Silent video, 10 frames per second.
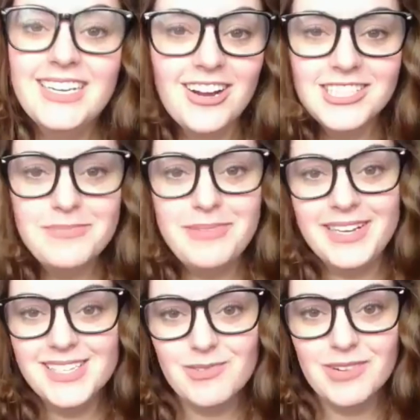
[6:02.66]
it all
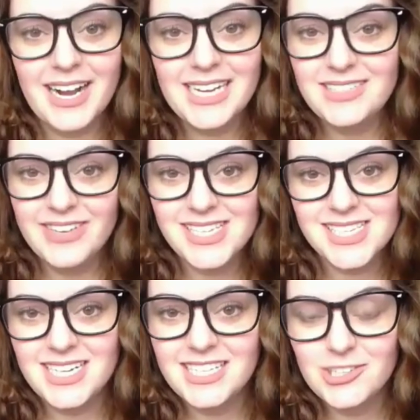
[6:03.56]
depends what kind of
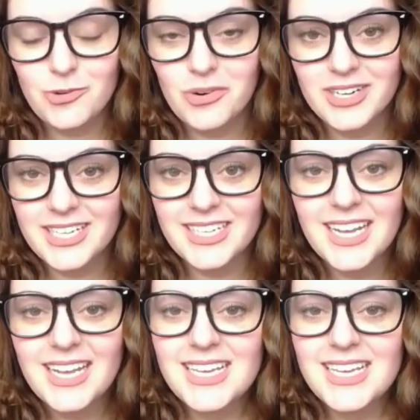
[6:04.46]
incident you're working.